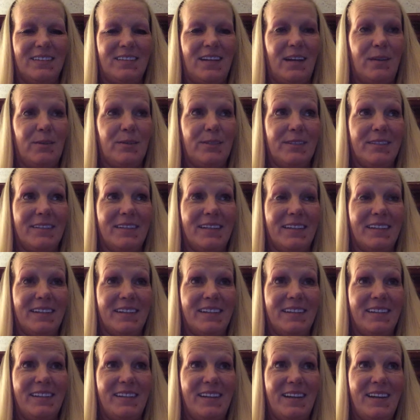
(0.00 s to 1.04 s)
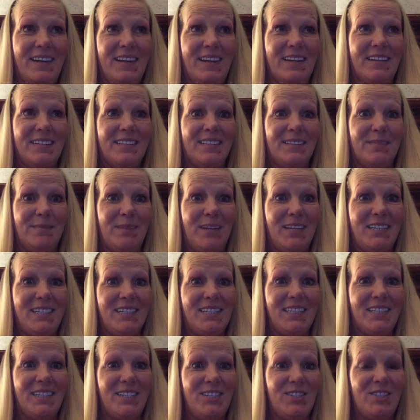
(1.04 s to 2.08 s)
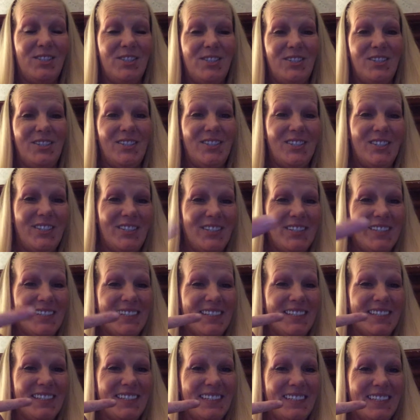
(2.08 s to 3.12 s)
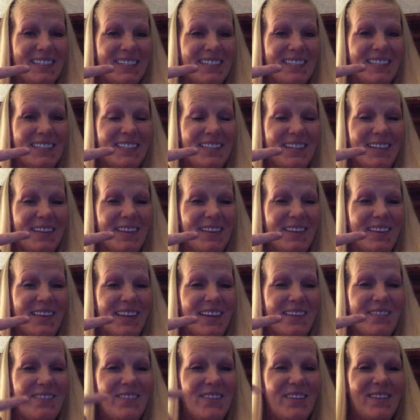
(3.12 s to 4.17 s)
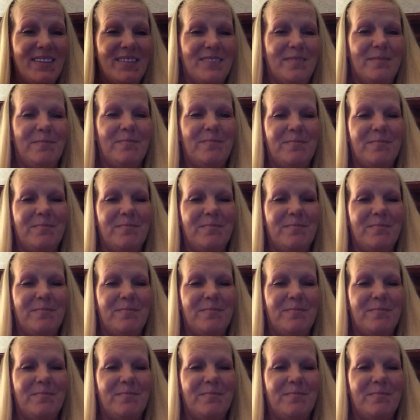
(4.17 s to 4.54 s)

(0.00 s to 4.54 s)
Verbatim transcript: I was like, yes, my dentures. Love them.